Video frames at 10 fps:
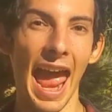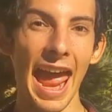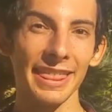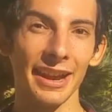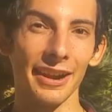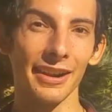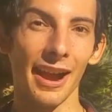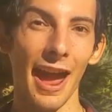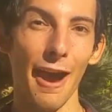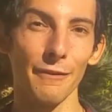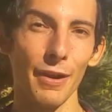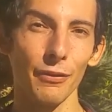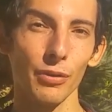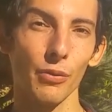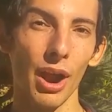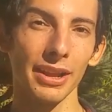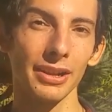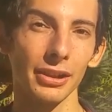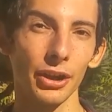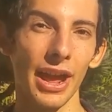Hey there. Have you ever wanted
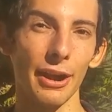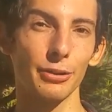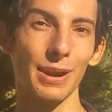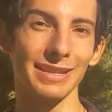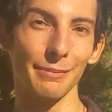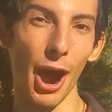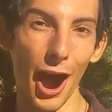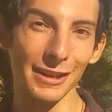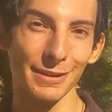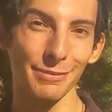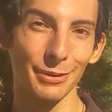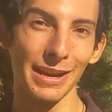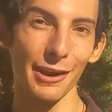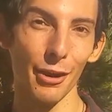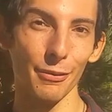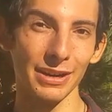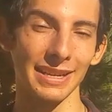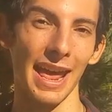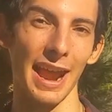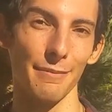to learn how to create some awesome 3D
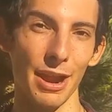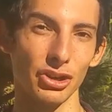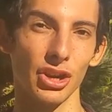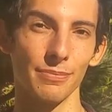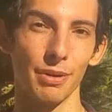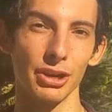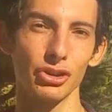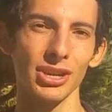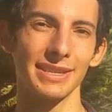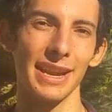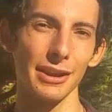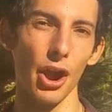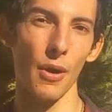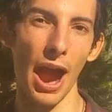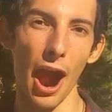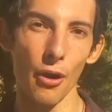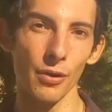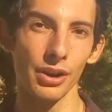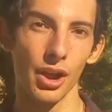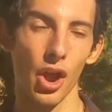artworks and animation, but you just didn't know
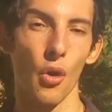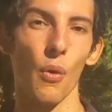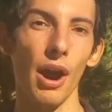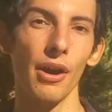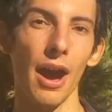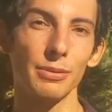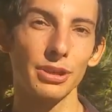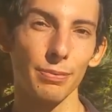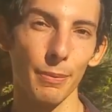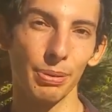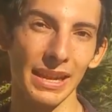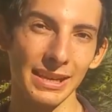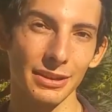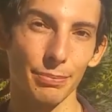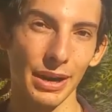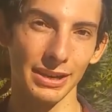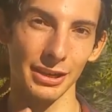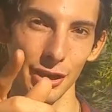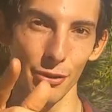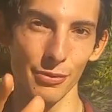how? Well, I'm super pleased to bring to
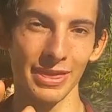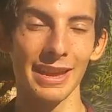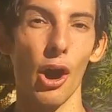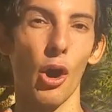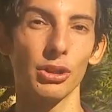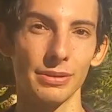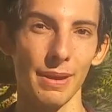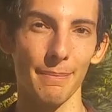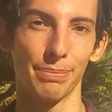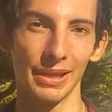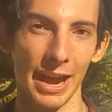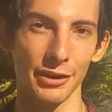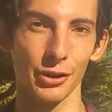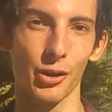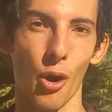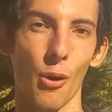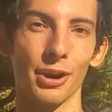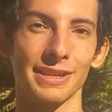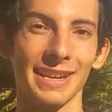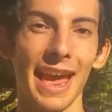you the Ultimate Blender
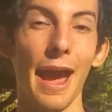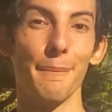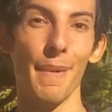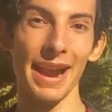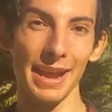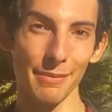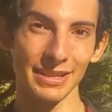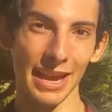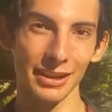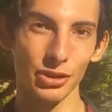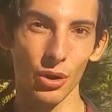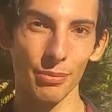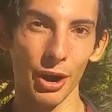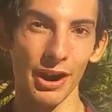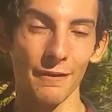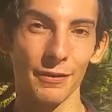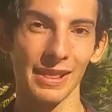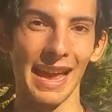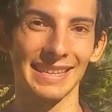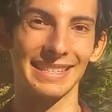course. My name is Alex Corbard, and for
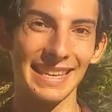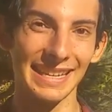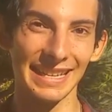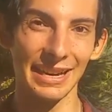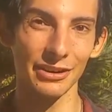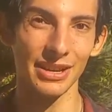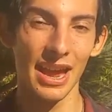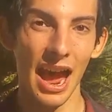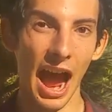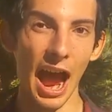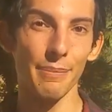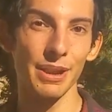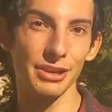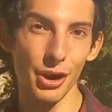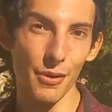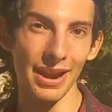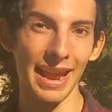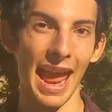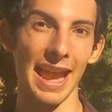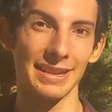the last six years, I've been
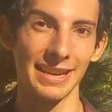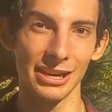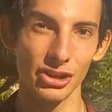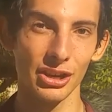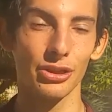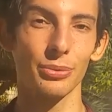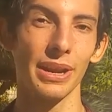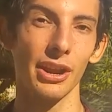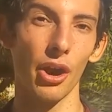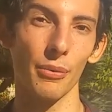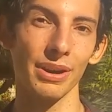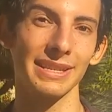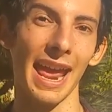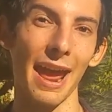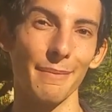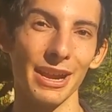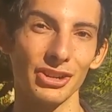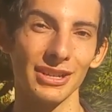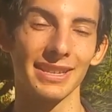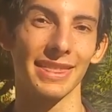doing and teaching 3D artworks and
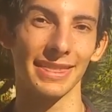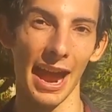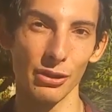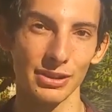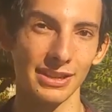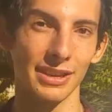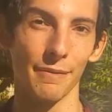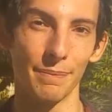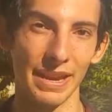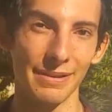animations to thousands of